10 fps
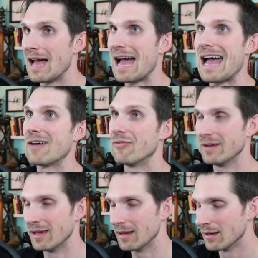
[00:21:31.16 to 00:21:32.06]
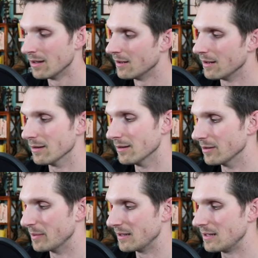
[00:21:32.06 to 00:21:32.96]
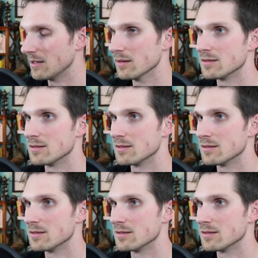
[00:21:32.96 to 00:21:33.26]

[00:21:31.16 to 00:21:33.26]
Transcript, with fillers: halfing it a little bit here.